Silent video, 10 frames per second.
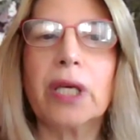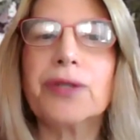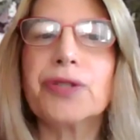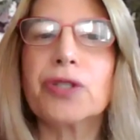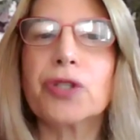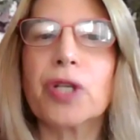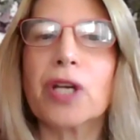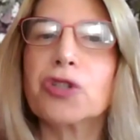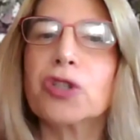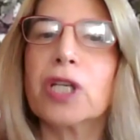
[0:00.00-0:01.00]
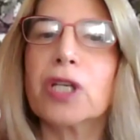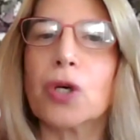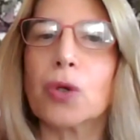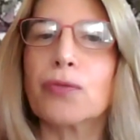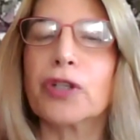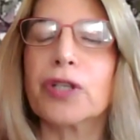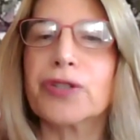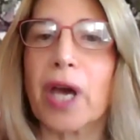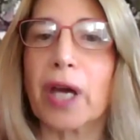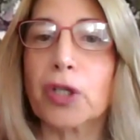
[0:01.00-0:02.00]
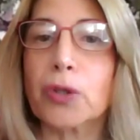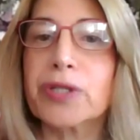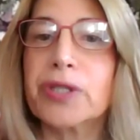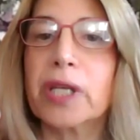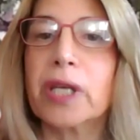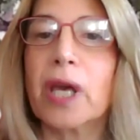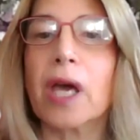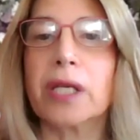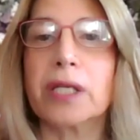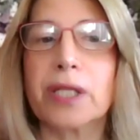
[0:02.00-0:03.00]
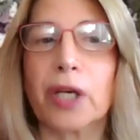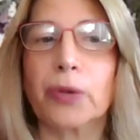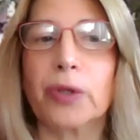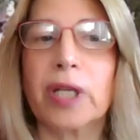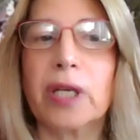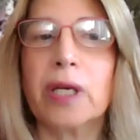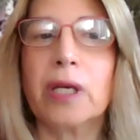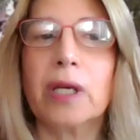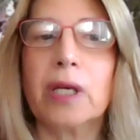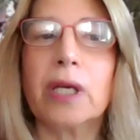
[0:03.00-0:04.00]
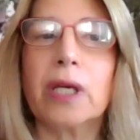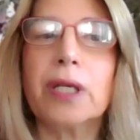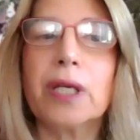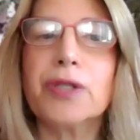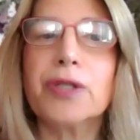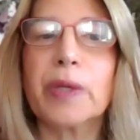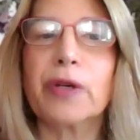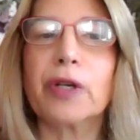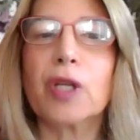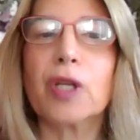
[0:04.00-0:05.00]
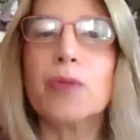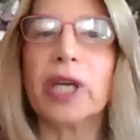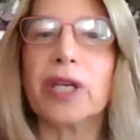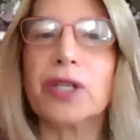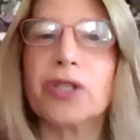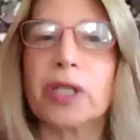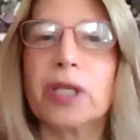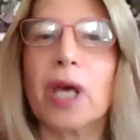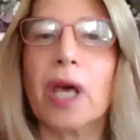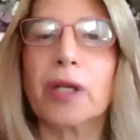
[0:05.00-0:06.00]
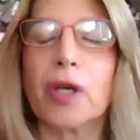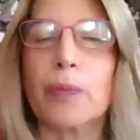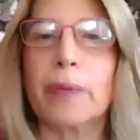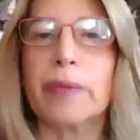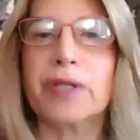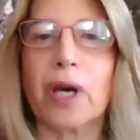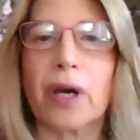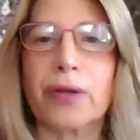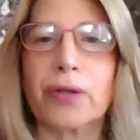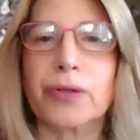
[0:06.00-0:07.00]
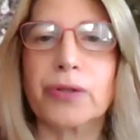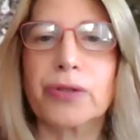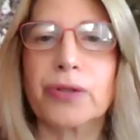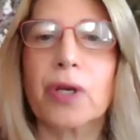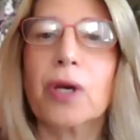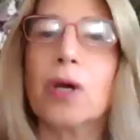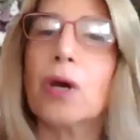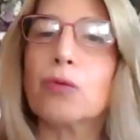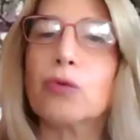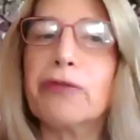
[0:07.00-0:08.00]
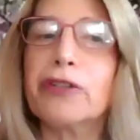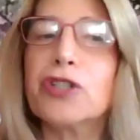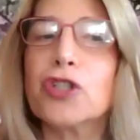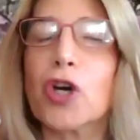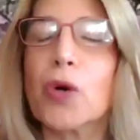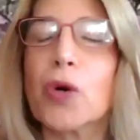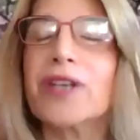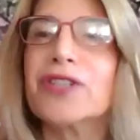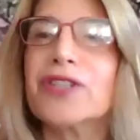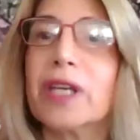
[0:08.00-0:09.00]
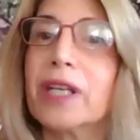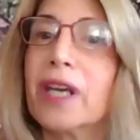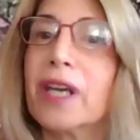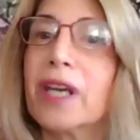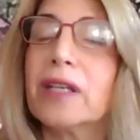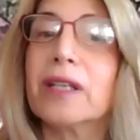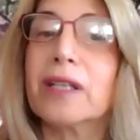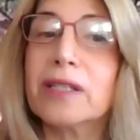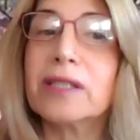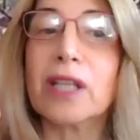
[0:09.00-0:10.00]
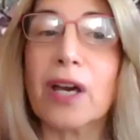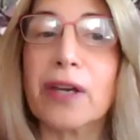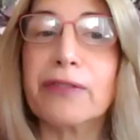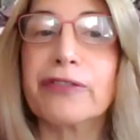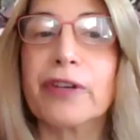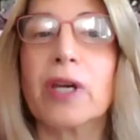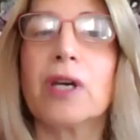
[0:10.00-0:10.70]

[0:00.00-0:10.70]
He is internationally known for his accuracy and integrity in his spirit communication and commitment to others. Reverend Joe has dedicated his life